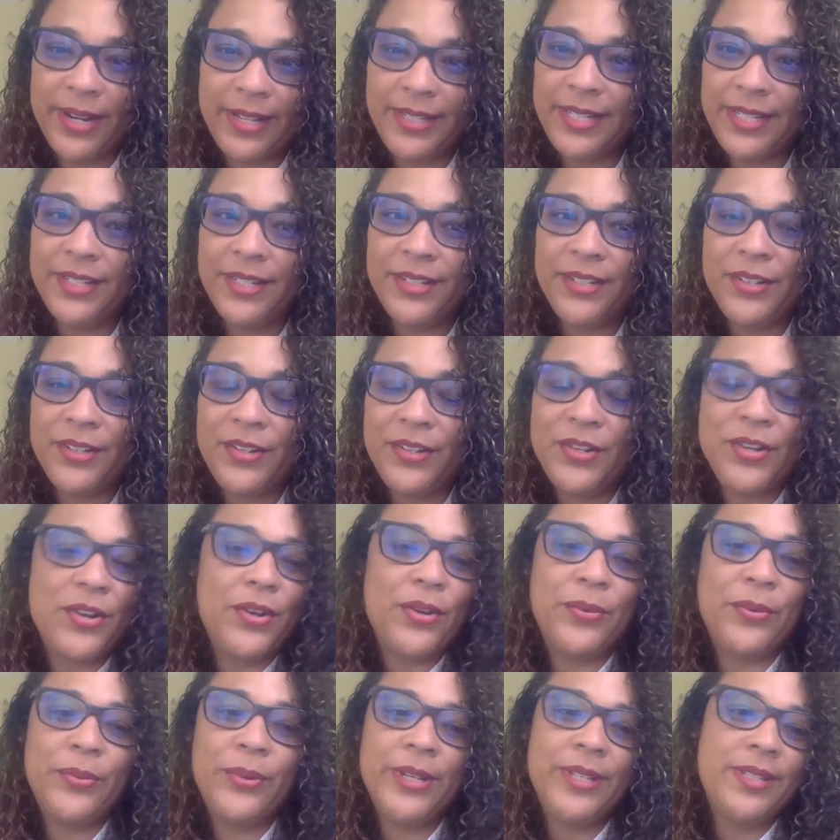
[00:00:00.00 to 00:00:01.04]
I didn't know
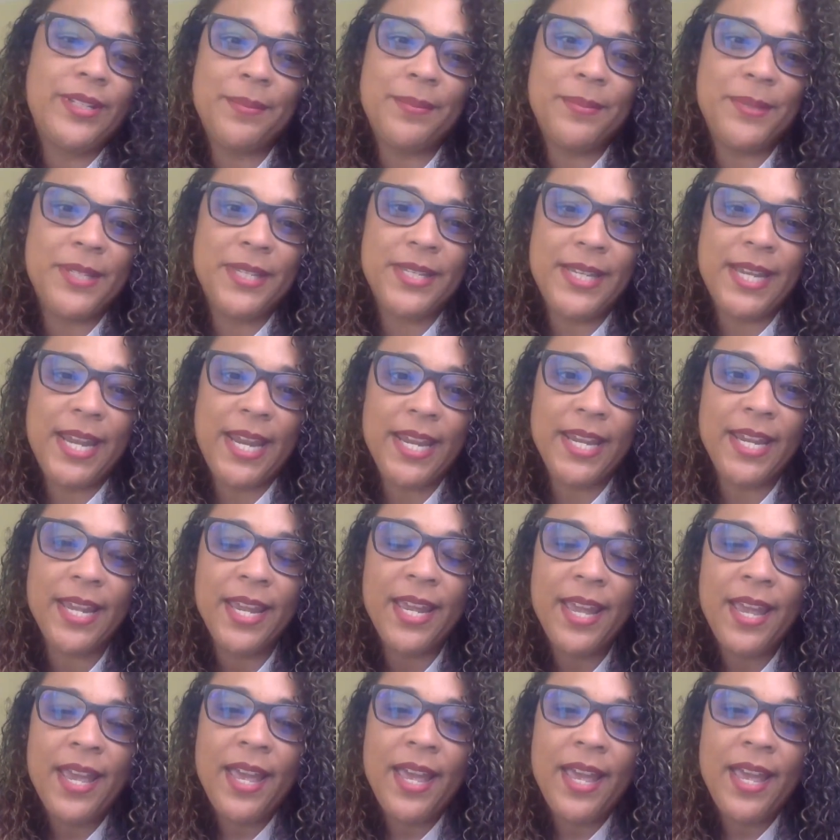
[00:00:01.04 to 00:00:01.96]
what steps to take.